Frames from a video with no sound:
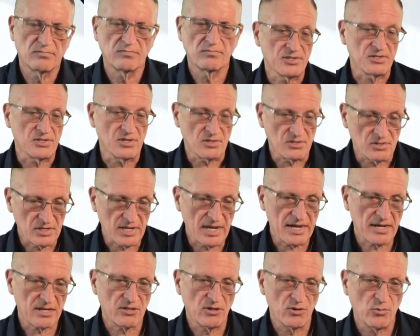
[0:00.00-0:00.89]
This is
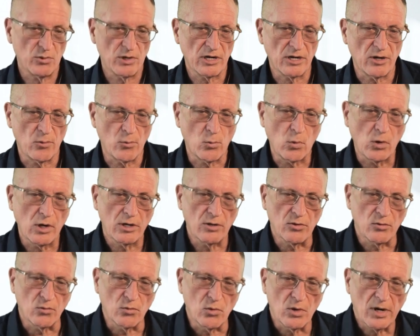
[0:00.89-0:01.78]
exactly what I want
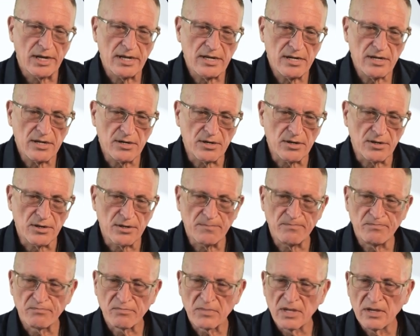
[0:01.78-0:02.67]
right
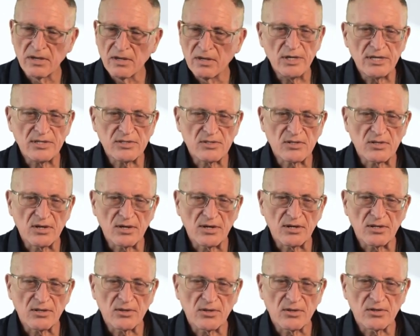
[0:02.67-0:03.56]
here. U S
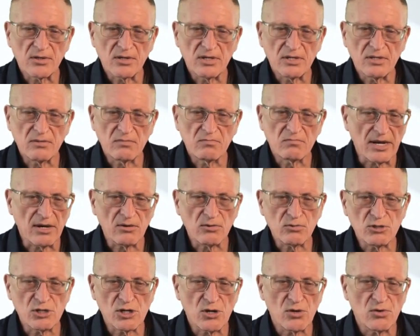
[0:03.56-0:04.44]
dollar. Al
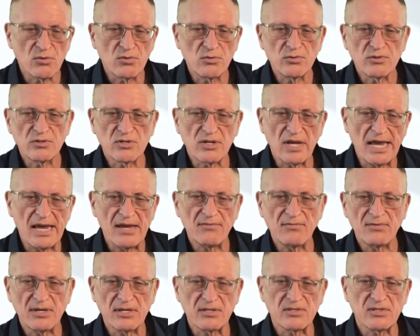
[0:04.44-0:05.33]
Jones
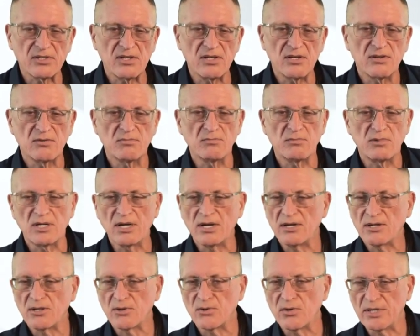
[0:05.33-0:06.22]
F X C M
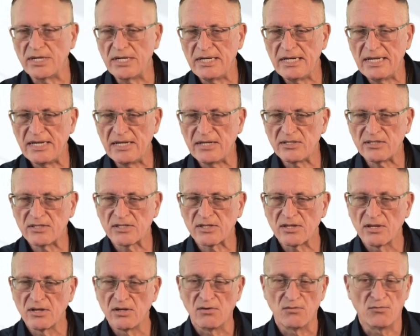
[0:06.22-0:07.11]
dollar index
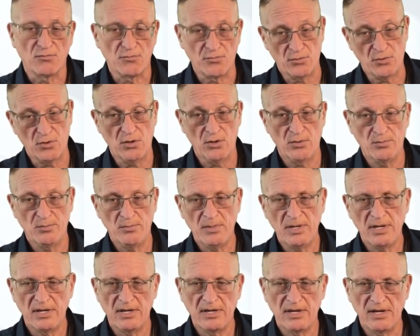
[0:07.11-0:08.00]

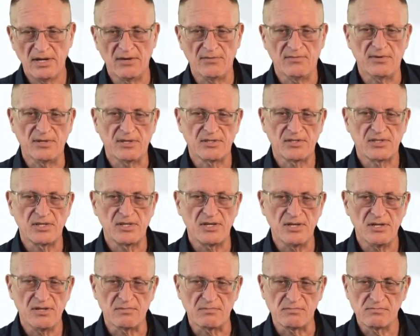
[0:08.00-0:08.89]
from F X
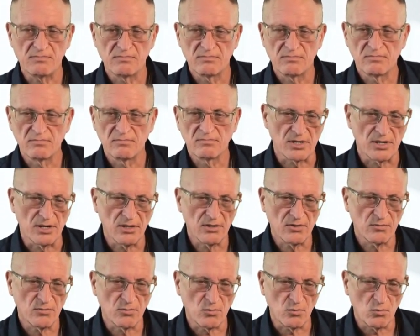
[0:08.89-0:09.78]
C M.
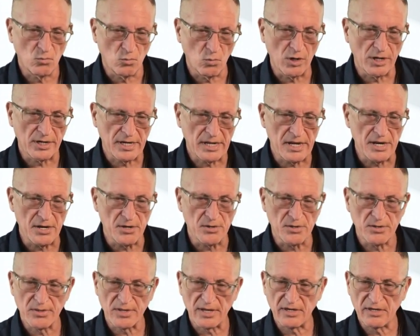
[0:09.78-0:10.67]
Another one
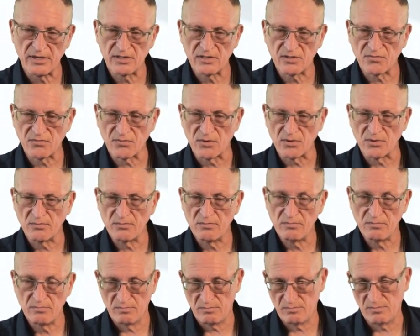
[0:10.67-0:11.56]
here that is
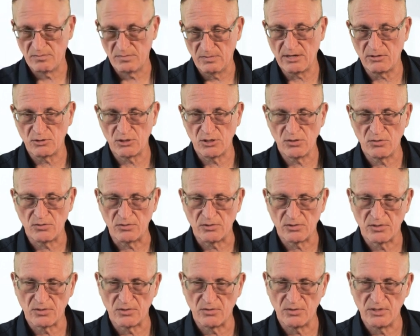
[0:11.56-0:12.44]
from Al Jones.
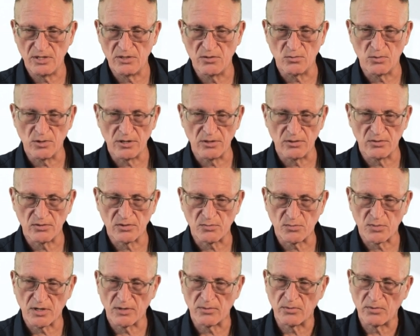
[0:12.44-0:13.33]
So either one of those
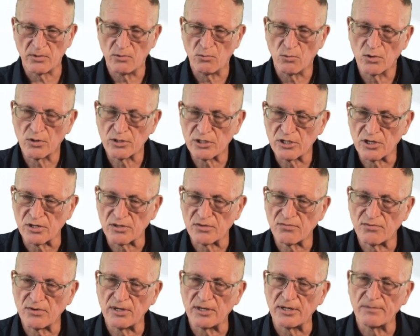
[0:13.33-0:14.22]
probably work
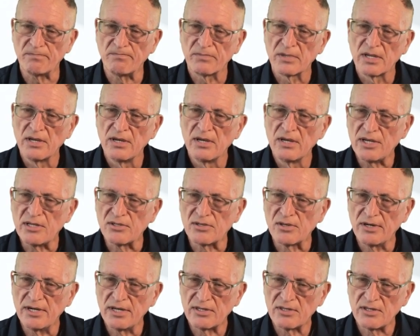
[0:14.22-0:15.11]
just fine. Okay,
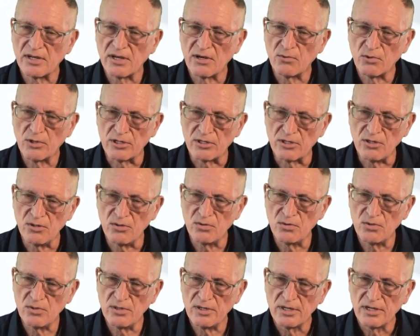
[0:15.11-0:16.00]
so next thing I want to
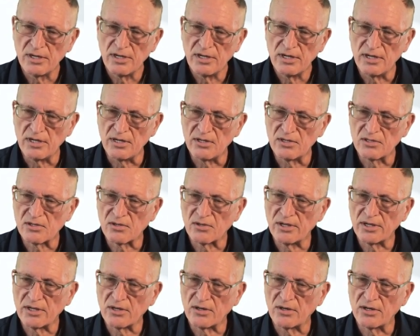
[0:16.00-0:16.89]
do is
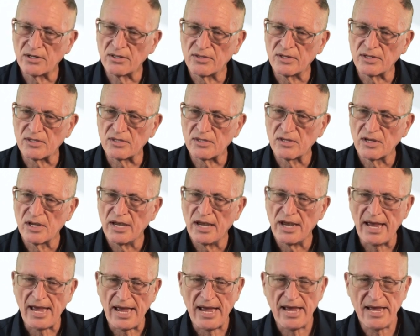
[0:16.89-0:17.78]
click on this
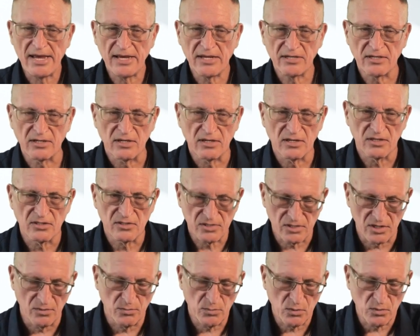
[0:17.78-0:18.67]
add
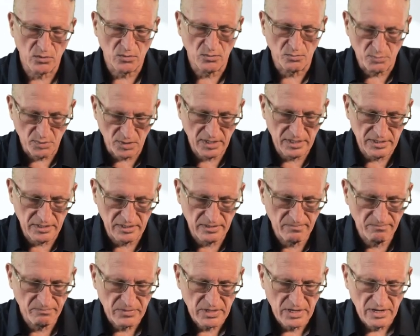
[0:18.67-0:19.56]
symbol
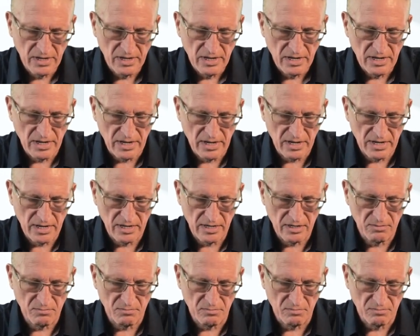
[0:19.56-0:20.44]
button
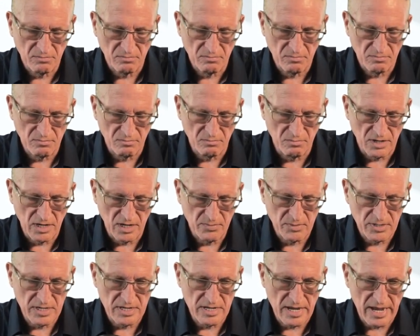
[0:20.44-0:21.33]
and
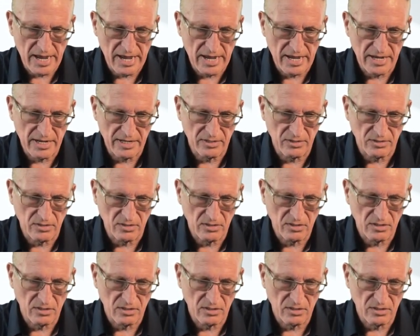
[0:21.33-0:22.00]
maybe add